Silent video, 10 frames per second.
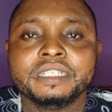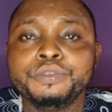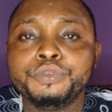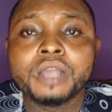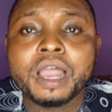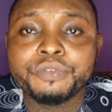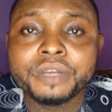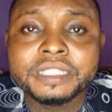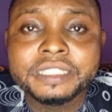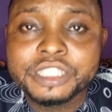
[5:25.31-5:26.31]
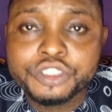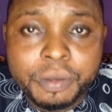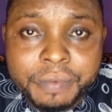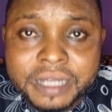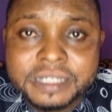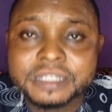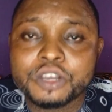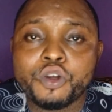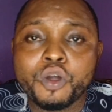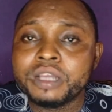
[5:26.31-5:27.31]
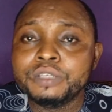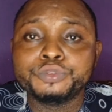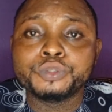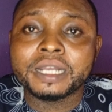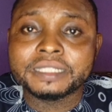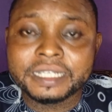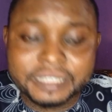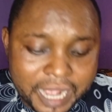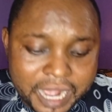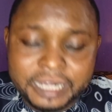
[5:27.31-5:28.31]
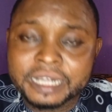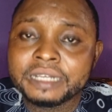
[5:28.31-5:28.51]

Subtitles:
if you have any disturbance or evil agenda,